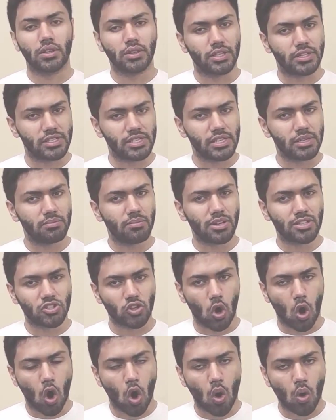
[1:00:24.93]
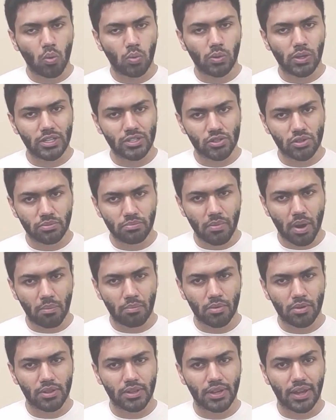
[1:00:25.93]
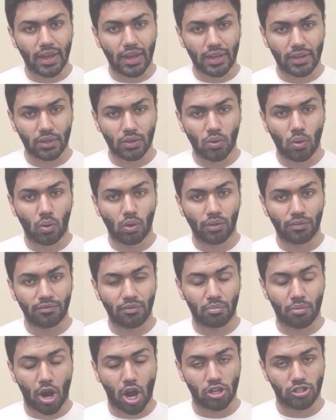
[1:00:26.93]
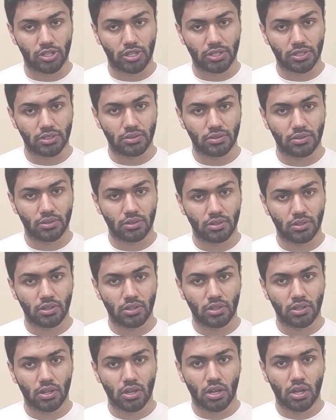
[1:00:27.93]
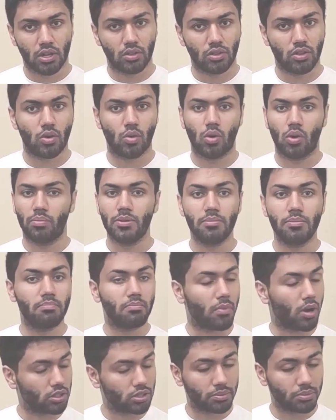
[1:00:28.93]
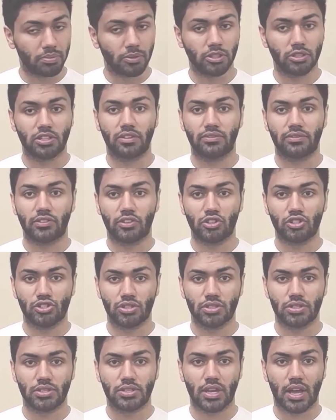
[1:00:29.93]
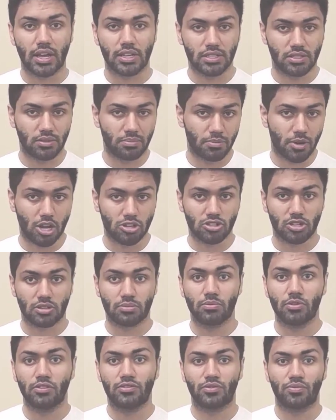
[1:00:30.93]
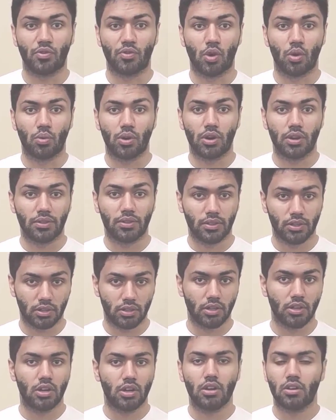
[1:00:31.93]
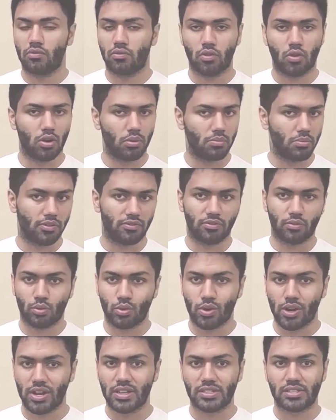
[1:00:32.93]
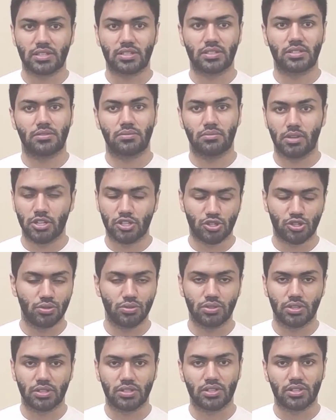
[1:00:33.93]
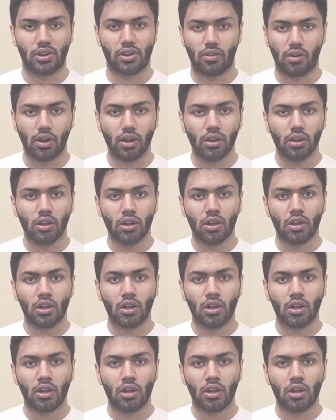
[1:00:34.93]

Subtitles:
The team must always remember the end goal of the project. There will be multiple diversions as the project moves forward in the form of risks, issues, etc.